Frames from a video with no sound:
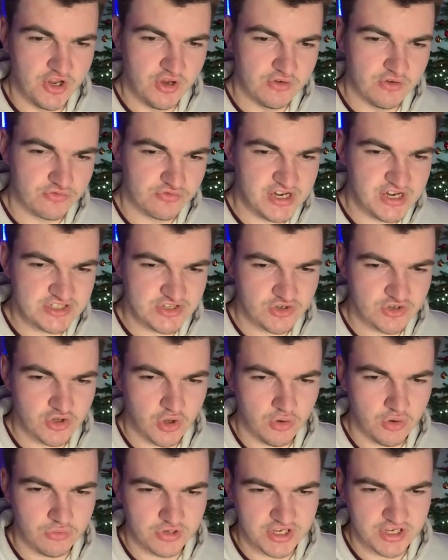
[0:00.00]
Freezing
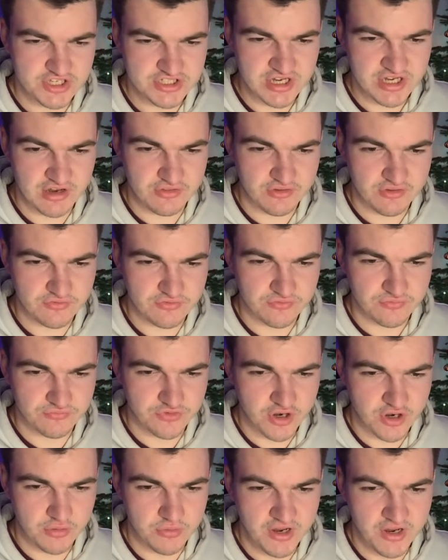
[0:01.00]
cold, sat on the front
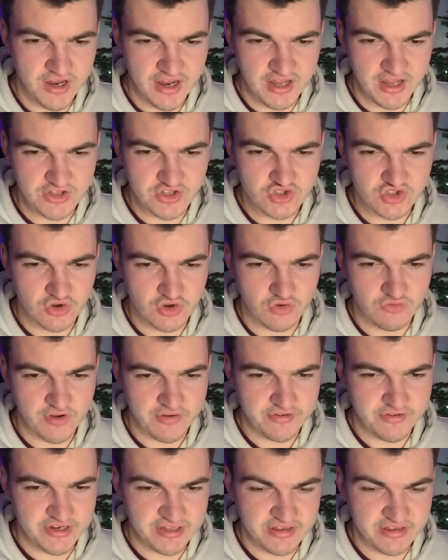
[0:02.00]
row and saw
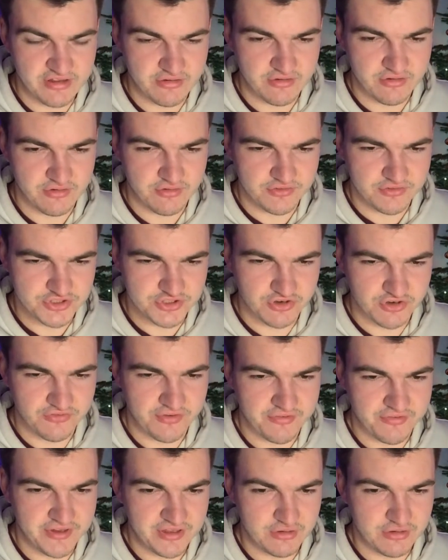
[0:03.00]
very
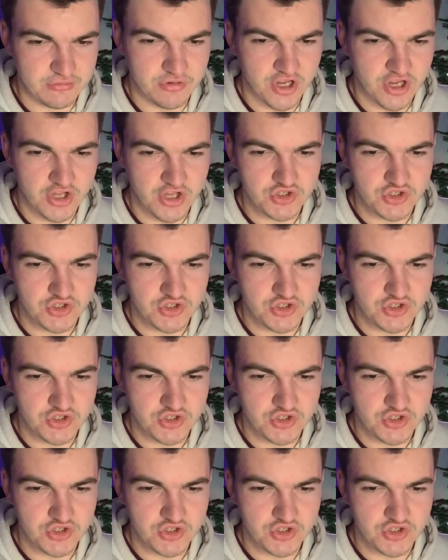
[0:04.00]
little.